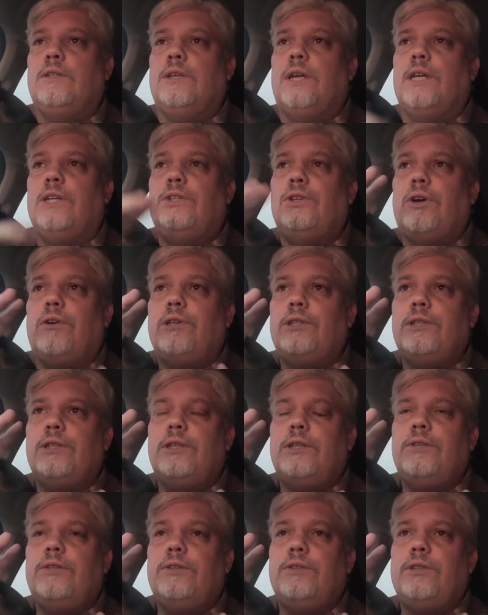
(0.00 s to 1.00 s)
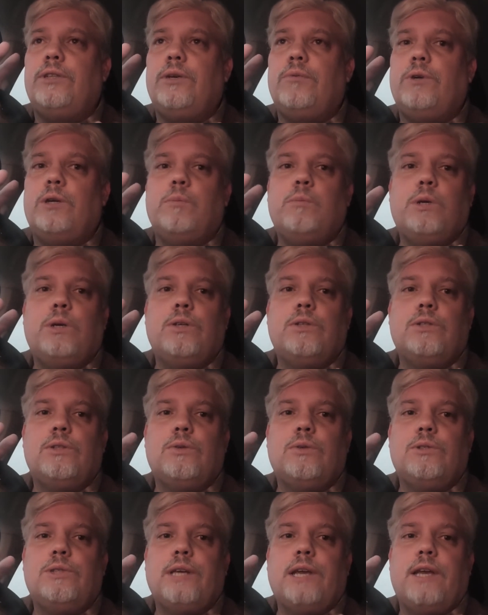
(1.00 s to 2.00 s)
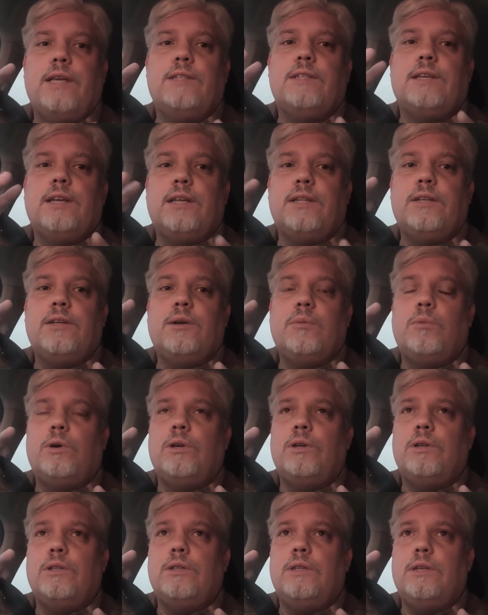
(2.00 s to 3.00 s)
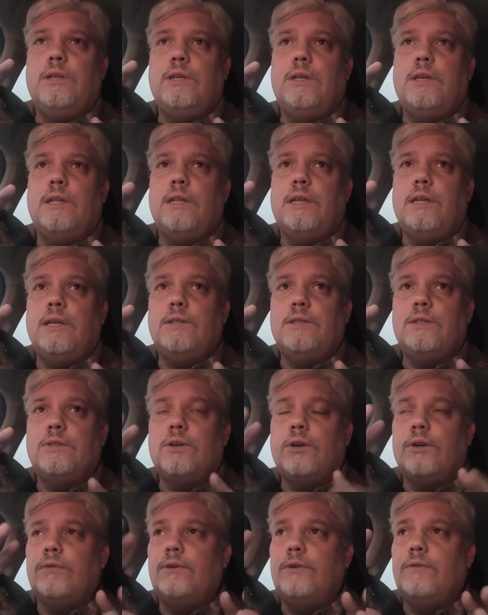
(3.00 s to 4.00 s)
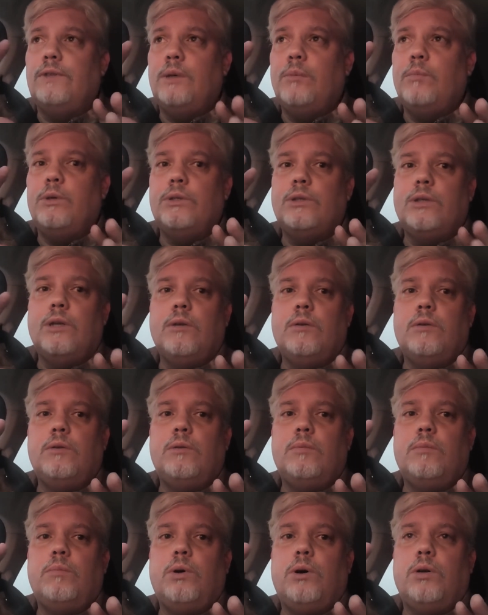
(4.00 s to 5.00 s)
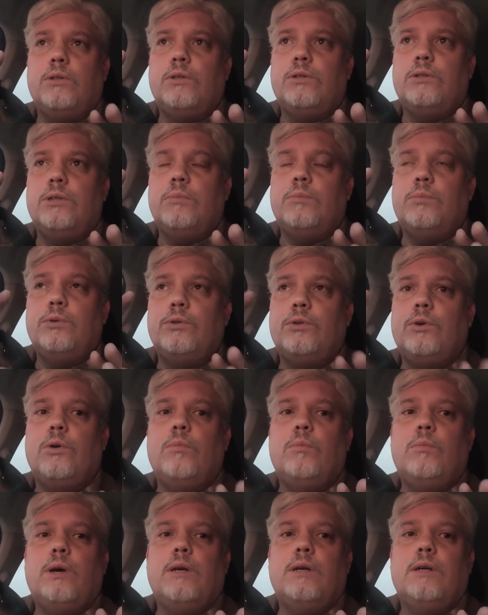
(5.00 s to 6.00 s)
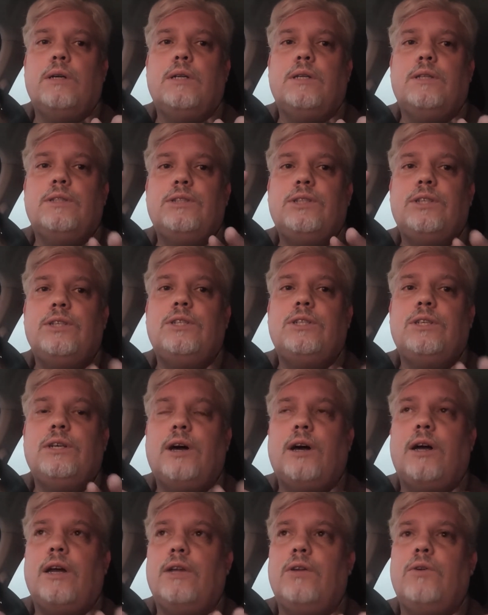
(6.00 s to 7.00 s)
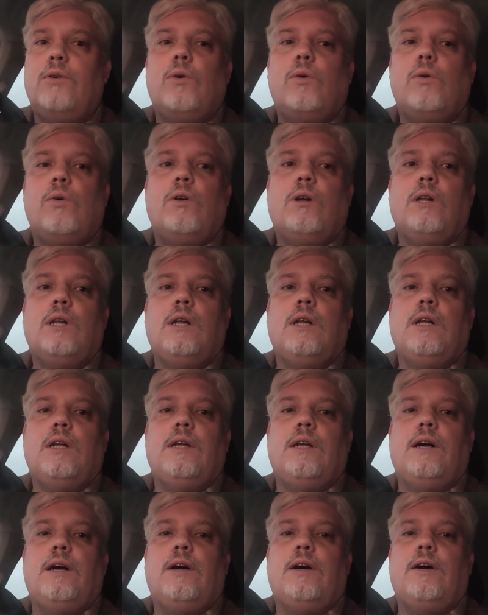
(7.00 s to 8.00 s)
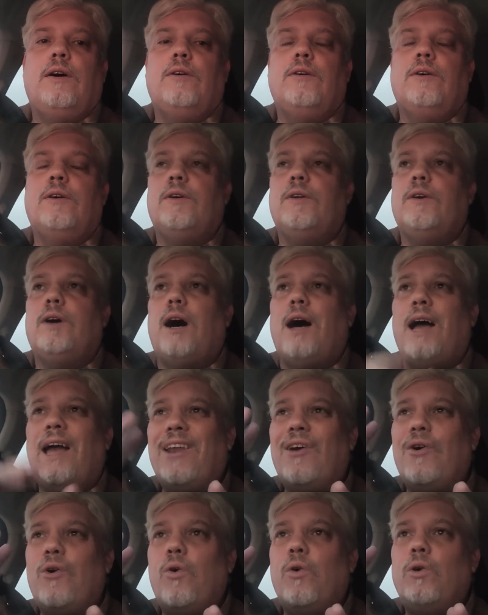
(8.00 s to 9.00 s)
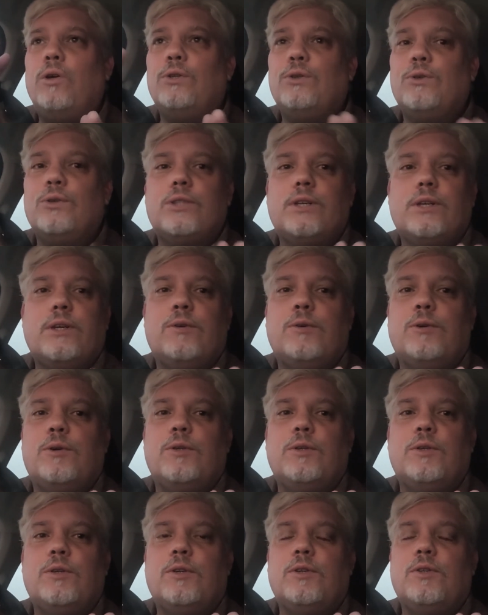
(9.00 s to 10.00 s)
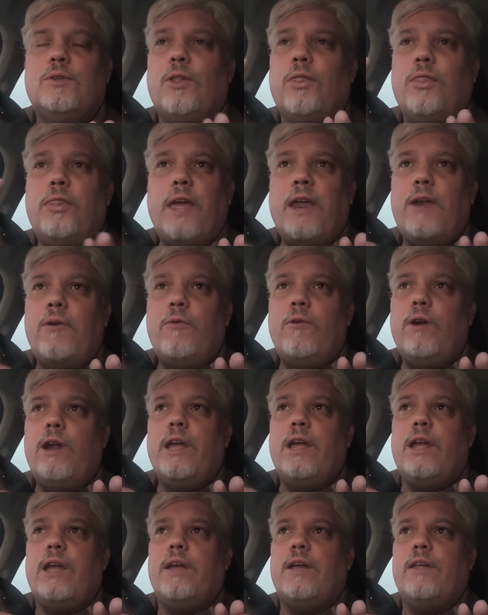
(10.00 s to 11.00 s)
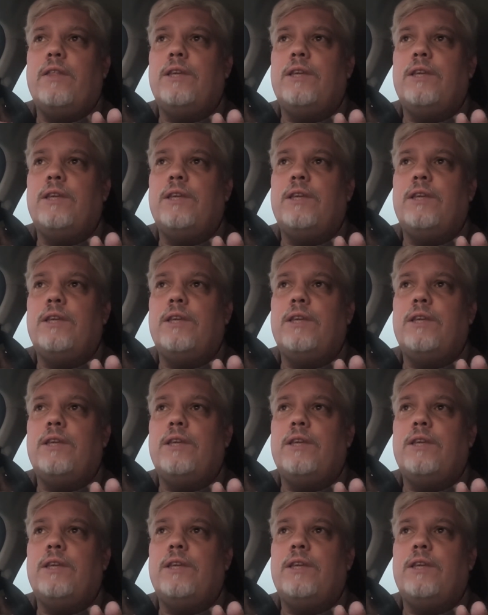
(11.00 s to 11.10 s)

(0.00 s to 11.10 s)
Exxaro is an interesting one because it also has another commodity, and that is it's got a 50% partnership with Kumba in Sishen iron ore. Now, iron ore is also not that rare.